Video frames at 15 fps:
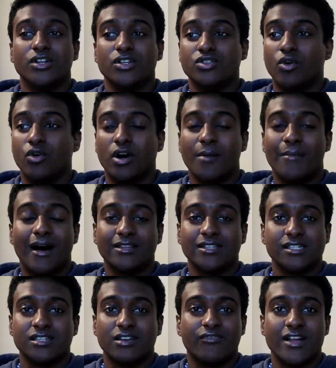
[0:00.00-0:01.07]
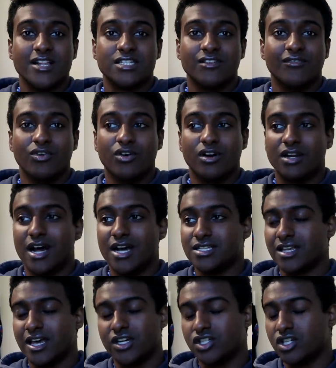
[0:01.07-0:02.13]
having a talk about this defensive
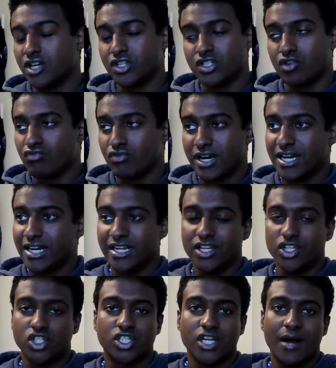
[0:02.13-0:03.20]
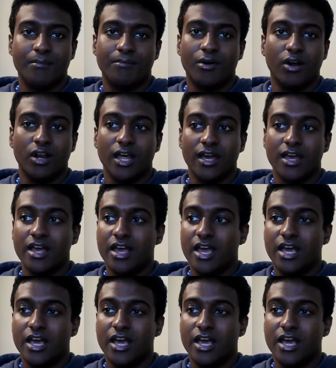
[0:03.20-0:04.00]
organisation because it really is shambolic.